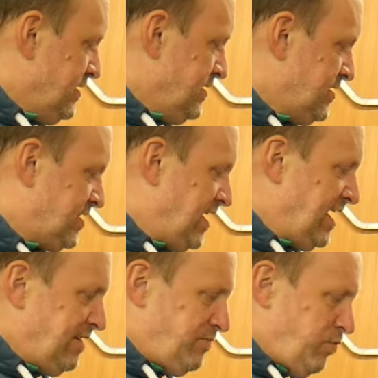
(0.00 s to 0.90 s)

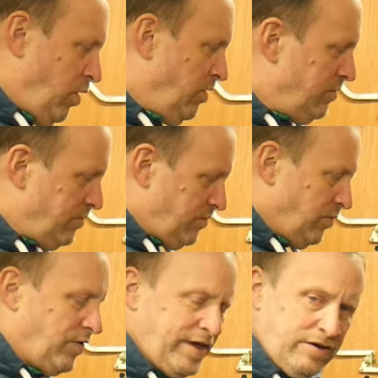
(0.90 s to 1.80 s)
see what
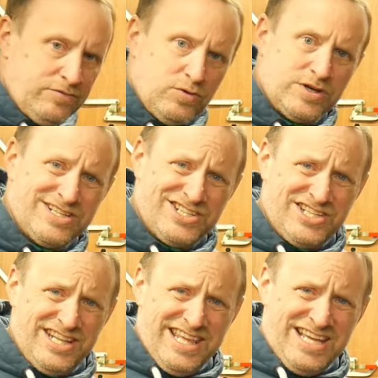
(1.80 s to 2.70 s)
what the overall
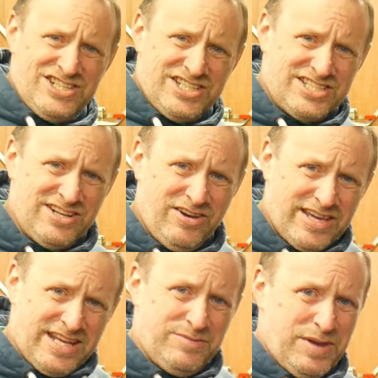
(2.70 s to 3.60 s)
condition of the engine's
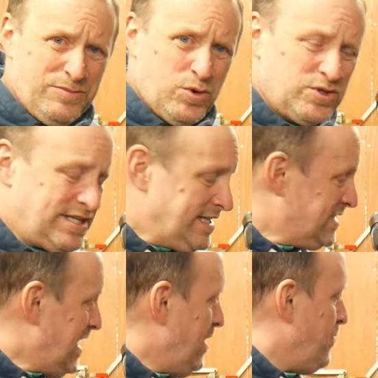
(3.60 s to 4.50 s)
like in a bit more
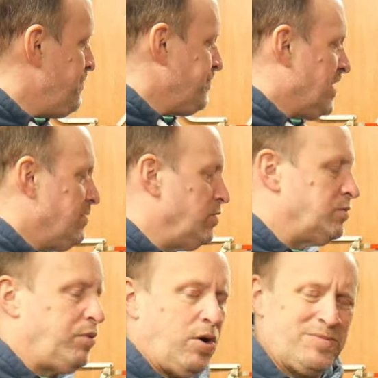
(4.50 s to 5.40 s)
detail. We'll
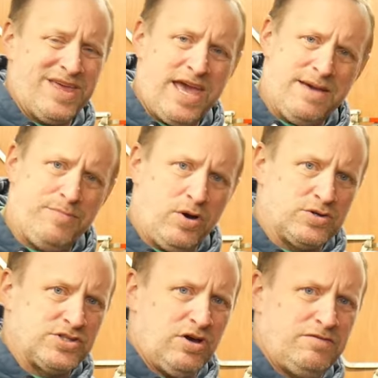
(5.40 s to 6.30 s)
pop the
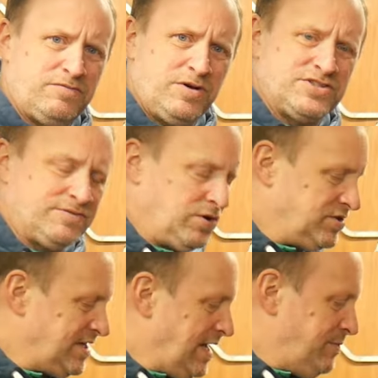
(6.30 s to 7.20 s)
airbox off once I've got
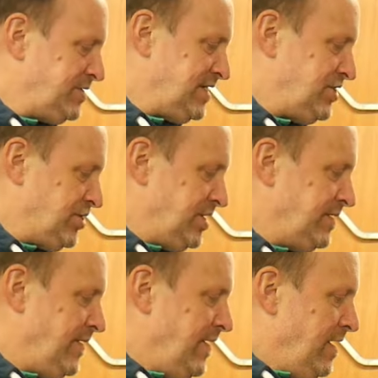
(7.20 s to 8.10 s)
to that position.
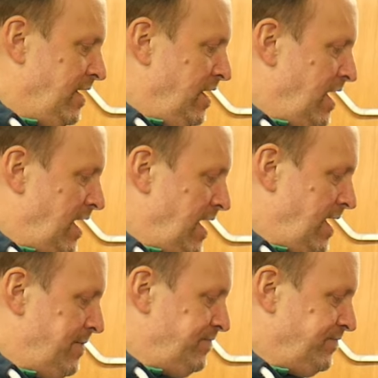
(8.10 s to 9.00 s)

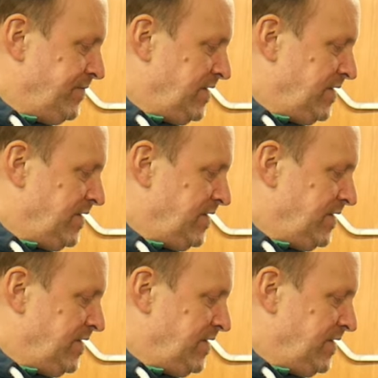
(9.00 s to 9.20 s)
Um,